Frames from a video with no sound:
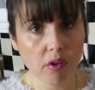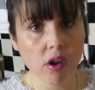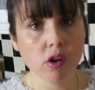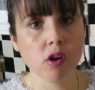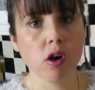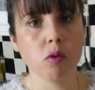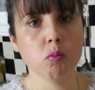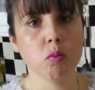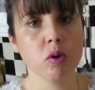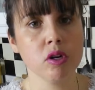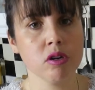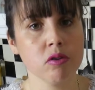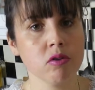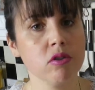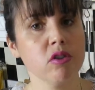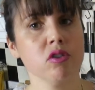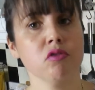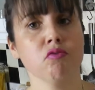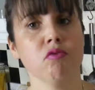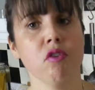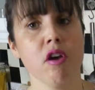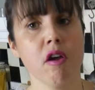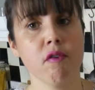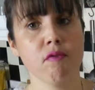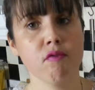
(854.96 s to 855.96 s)
I'm one of
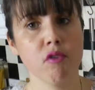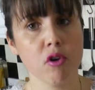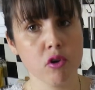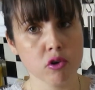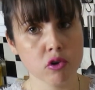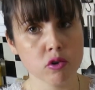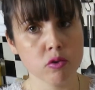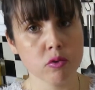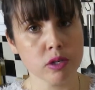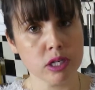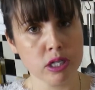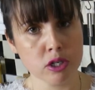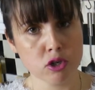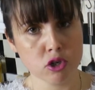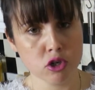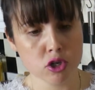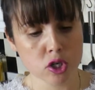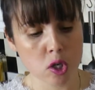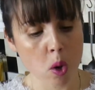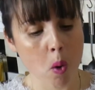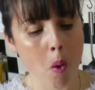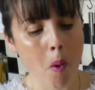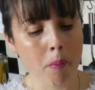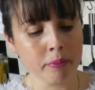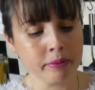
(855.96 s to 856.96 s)
those very vocal
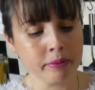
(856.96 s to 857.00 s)
eaters.